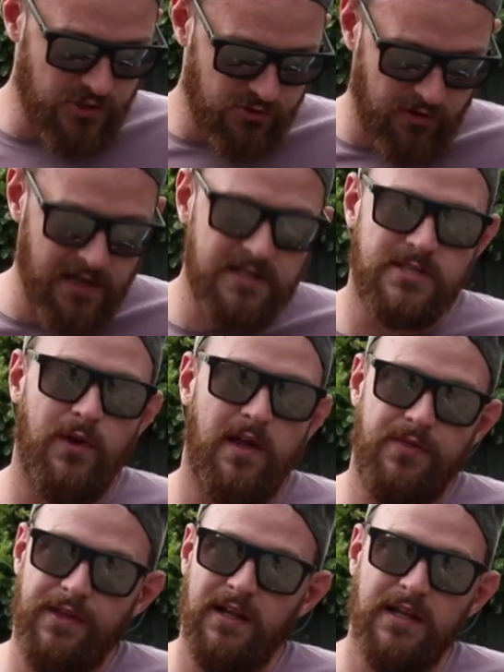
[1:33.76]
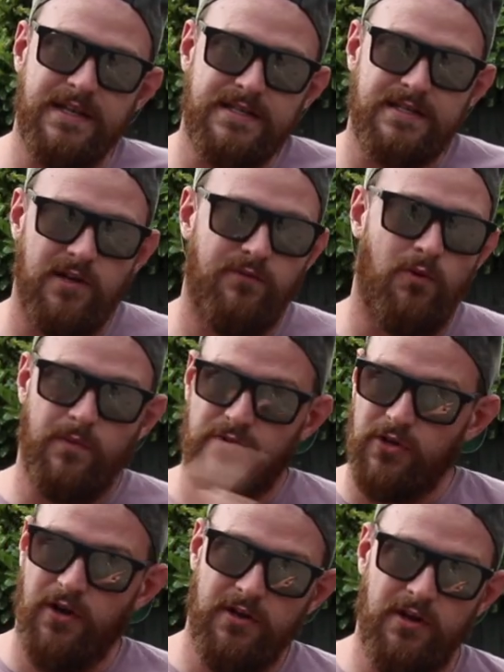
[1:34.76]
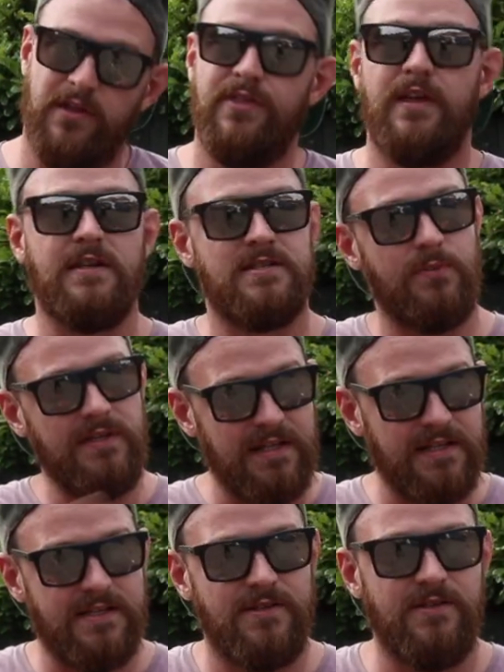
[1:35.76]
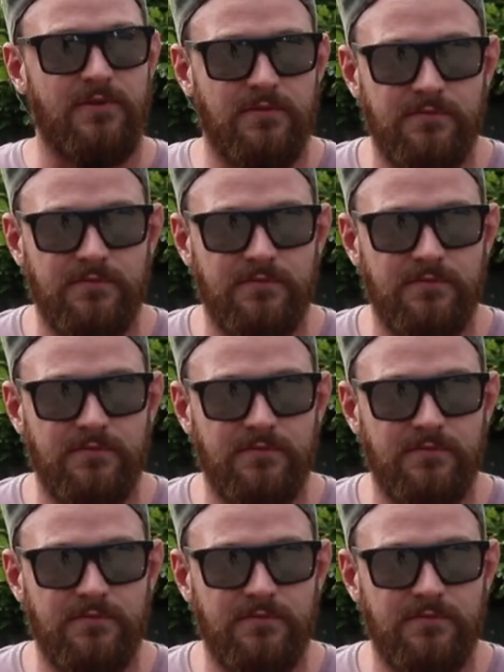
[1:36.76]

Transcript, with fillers: straight into it, the list of what we've done and the things that we need to do.